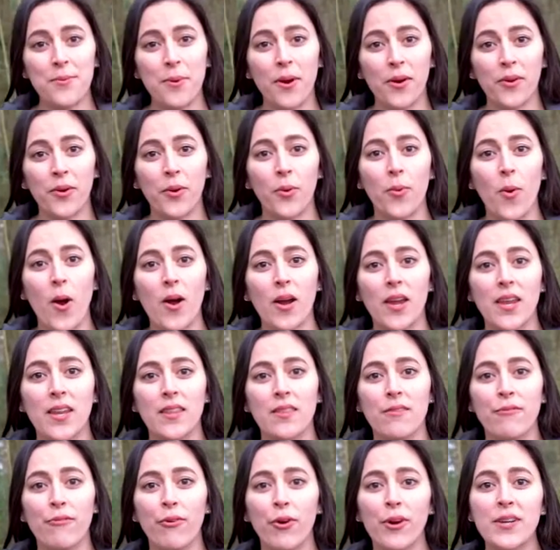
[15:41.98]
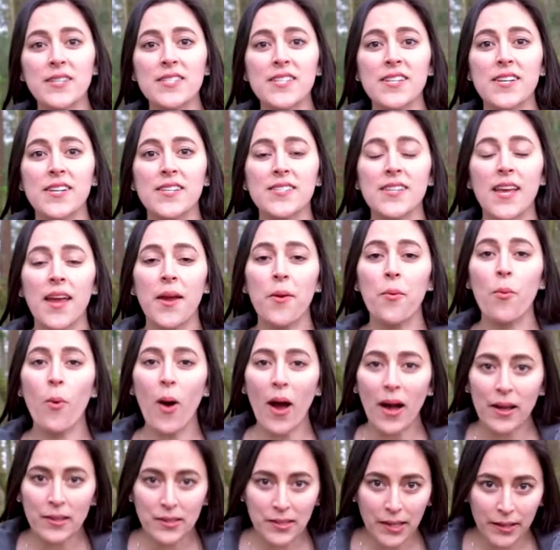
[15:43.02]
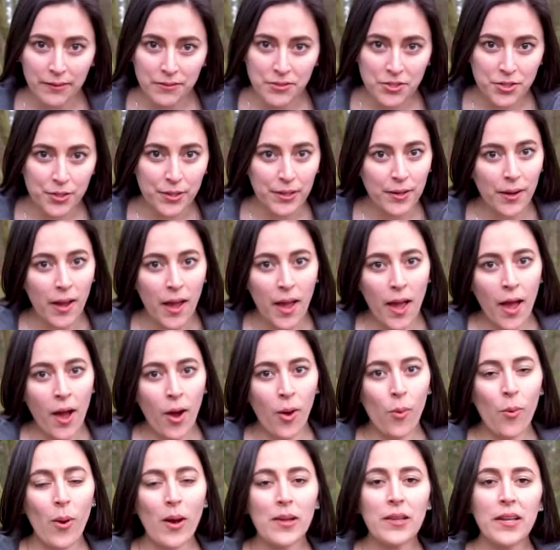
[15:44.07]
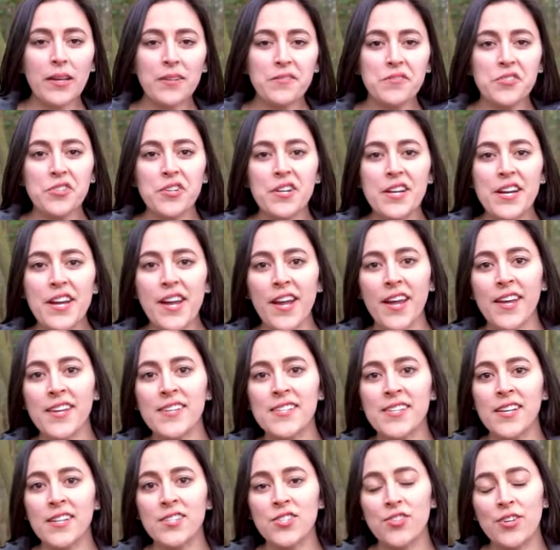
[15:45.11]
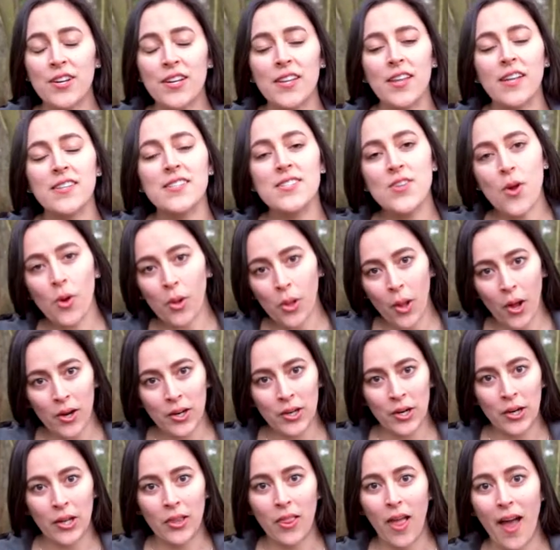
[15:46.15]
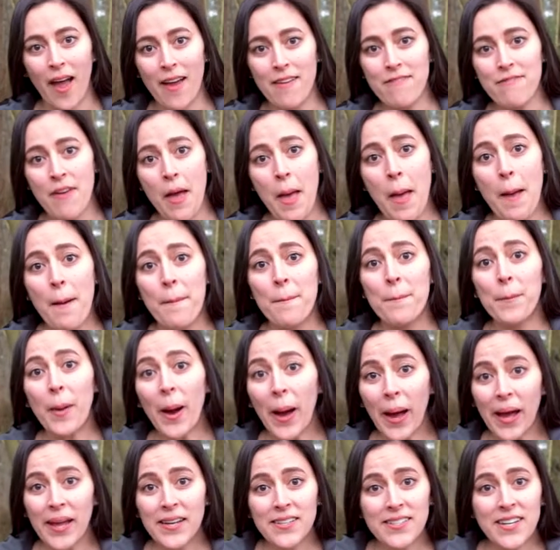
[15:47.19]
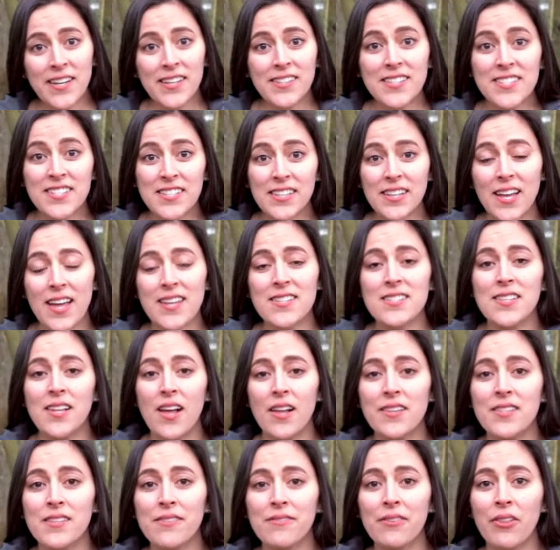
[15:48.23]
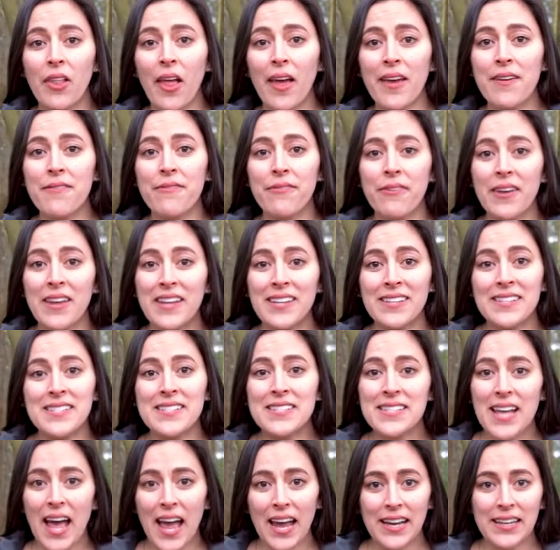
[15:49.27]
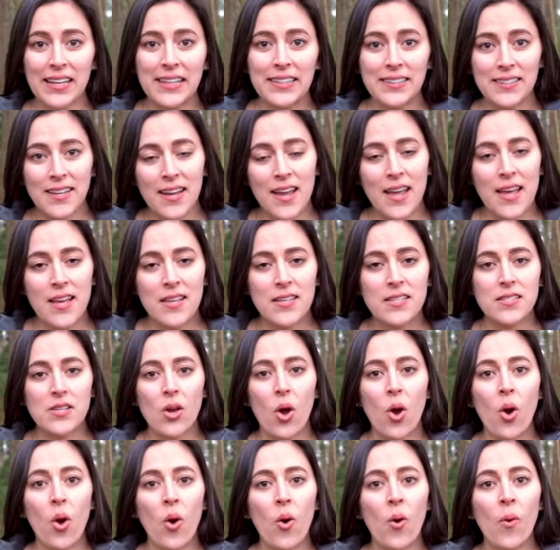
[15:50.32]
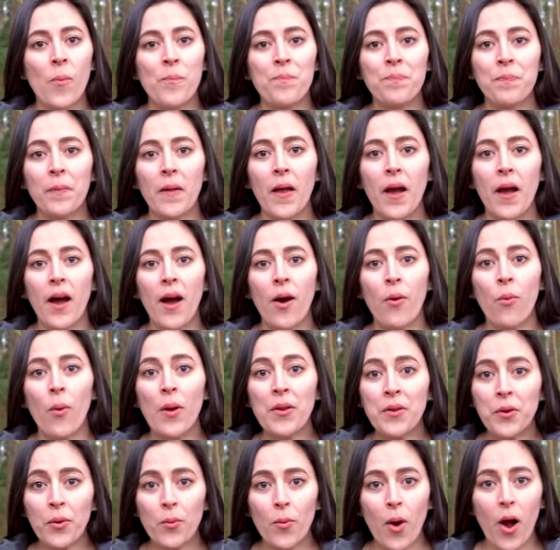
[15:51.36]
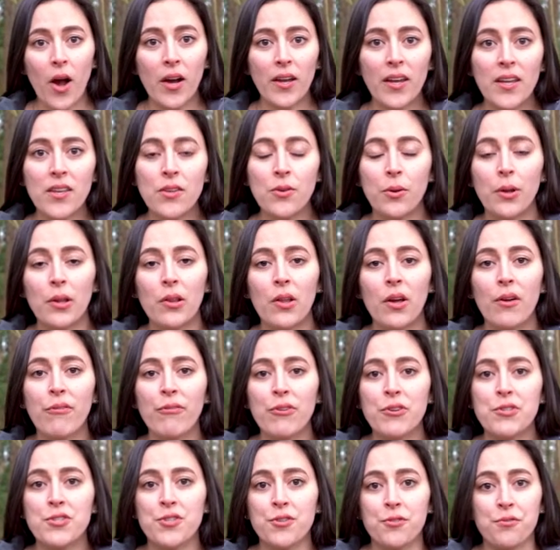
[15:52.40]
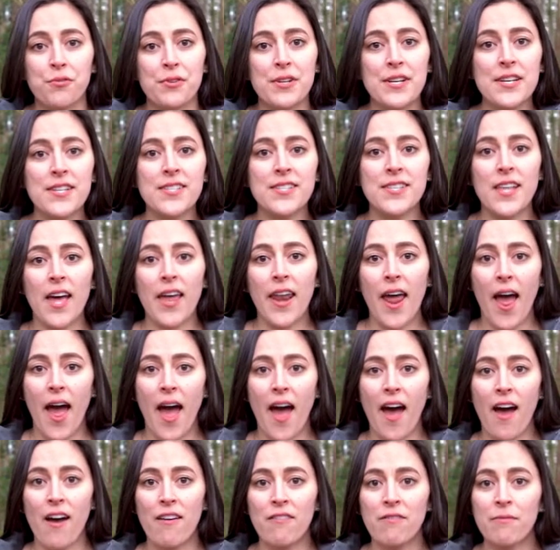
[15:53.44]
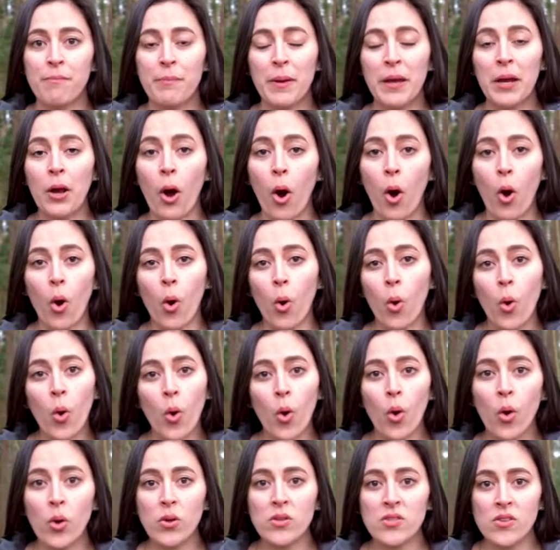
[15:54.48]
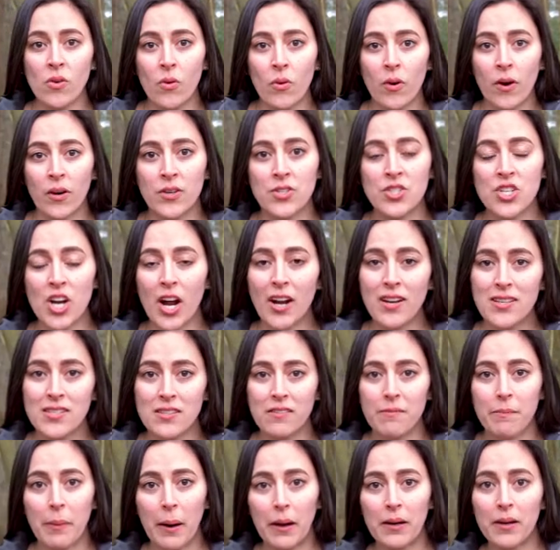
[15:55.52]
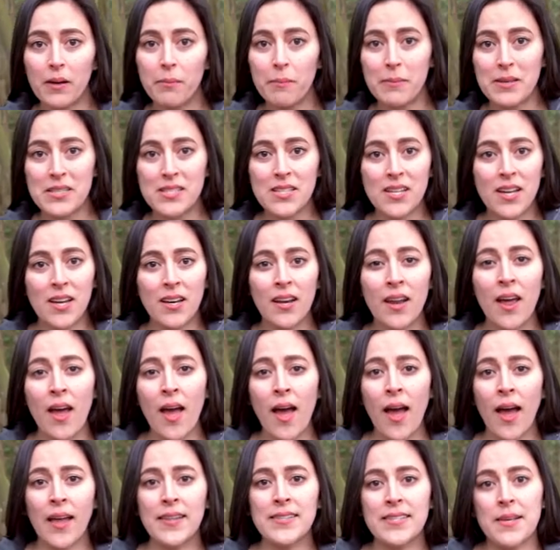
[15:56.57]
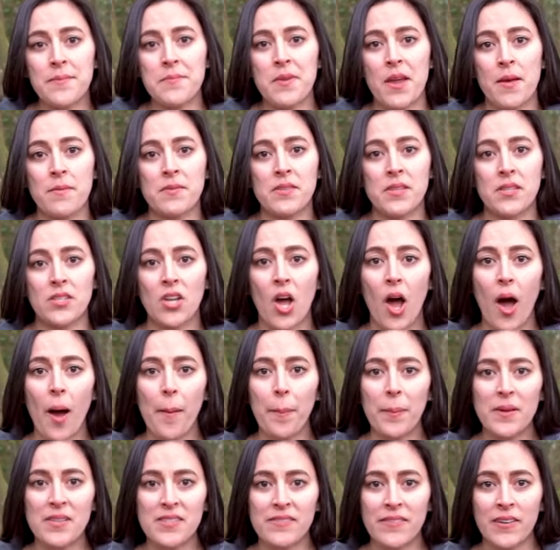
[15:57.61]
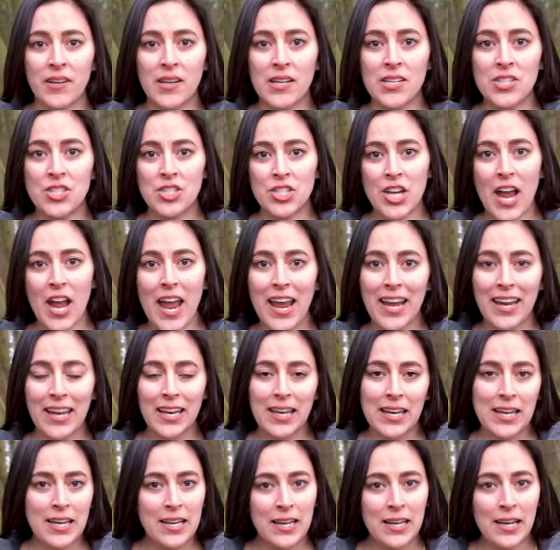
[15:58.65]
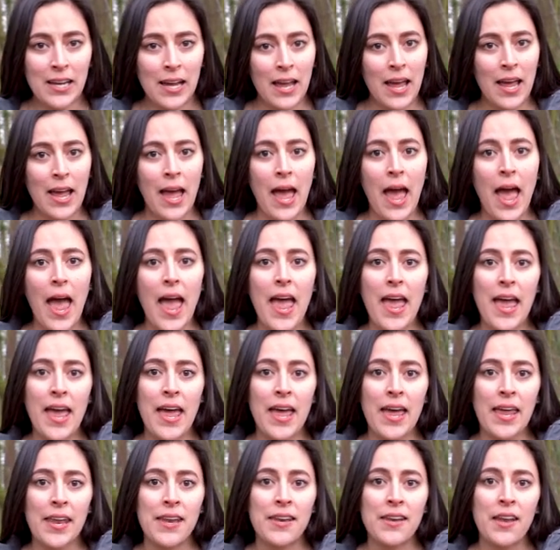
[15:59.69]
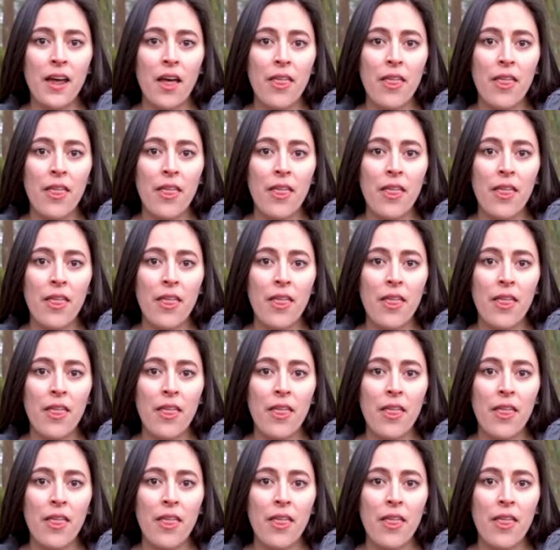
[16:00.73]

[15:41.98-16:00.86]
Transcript: while you're walking in the forest is a wildlife tree. A wildlife tree is a tree that's no longer alive, but it still has lots of life inside it. So when you're walking, you can look for trees that have big holes or chunks of bark missing, and sometimes the top is very jaggedy. And